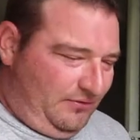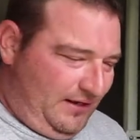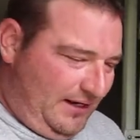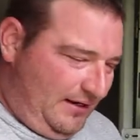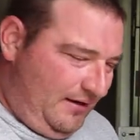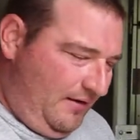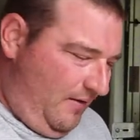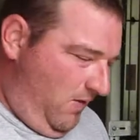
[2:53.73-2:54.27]

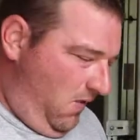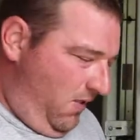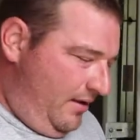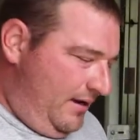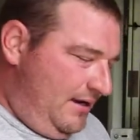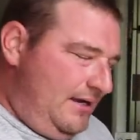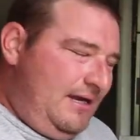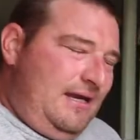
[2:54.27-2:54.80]
there.
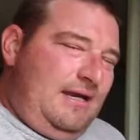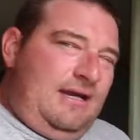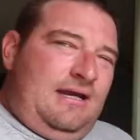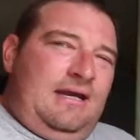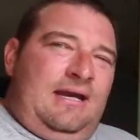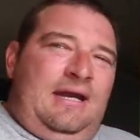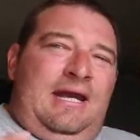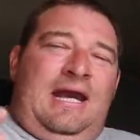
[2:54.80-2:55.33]

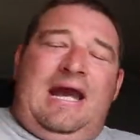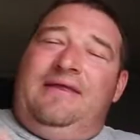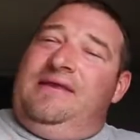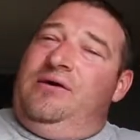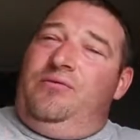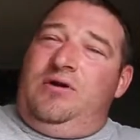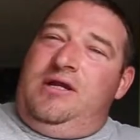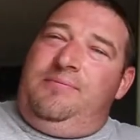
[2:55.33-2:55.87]
And
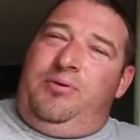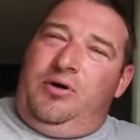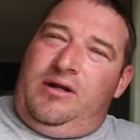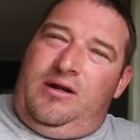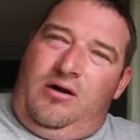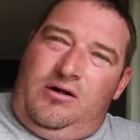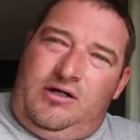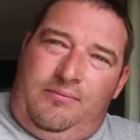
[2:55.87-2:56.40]
then when you put
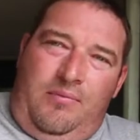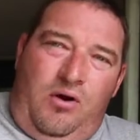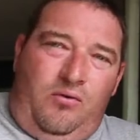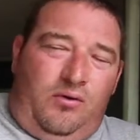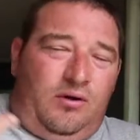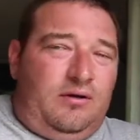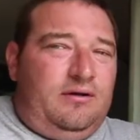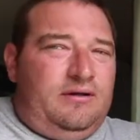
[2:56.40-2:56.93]
it on your
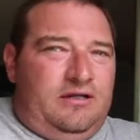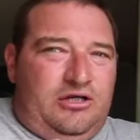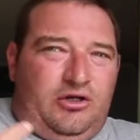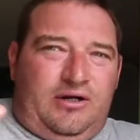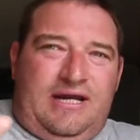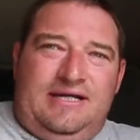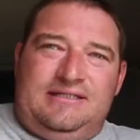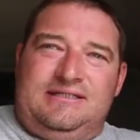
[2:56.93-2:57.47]
mower,
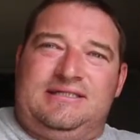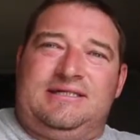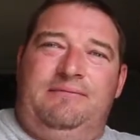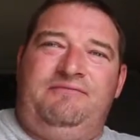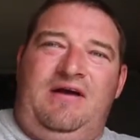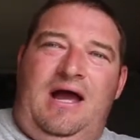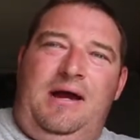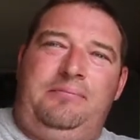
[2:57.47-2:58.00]
you're getting
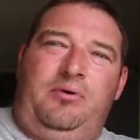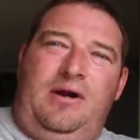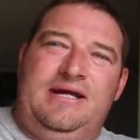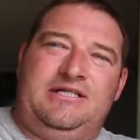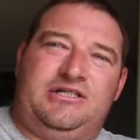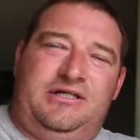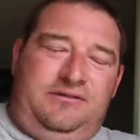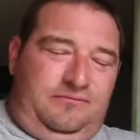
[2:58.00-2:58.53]
some
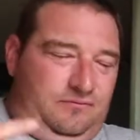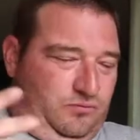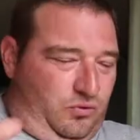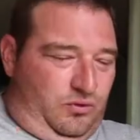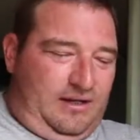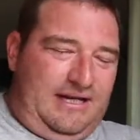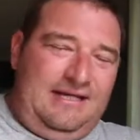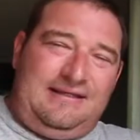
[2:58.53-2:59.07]
vibration.
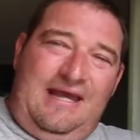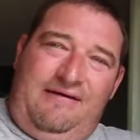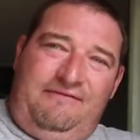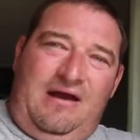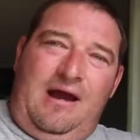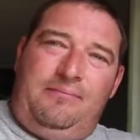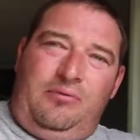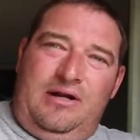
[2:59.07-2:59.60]
Well, to get that
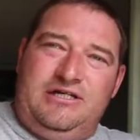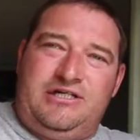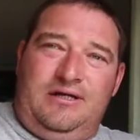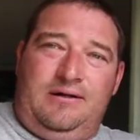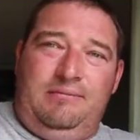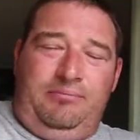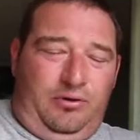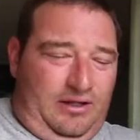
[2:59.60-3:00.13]

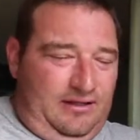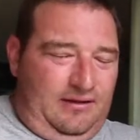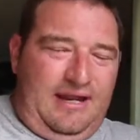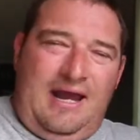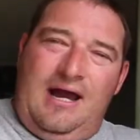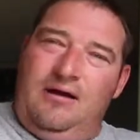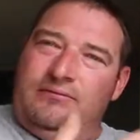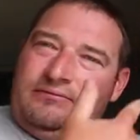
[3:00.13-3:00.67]
vibration
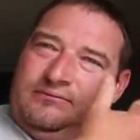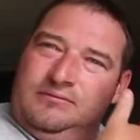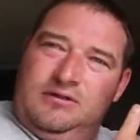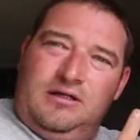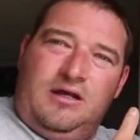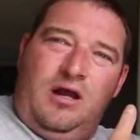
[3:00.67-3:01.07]
completely out,